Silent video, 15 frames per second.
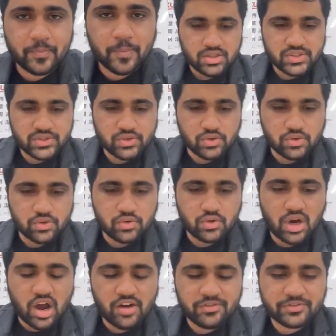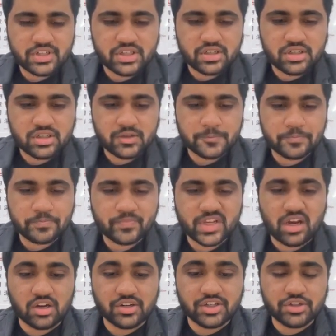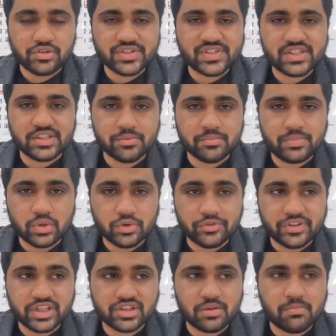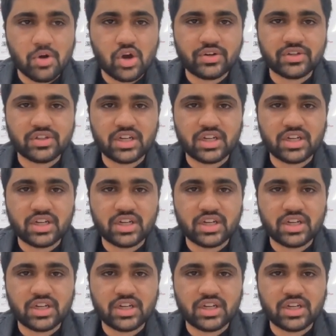So, after continuously improving the model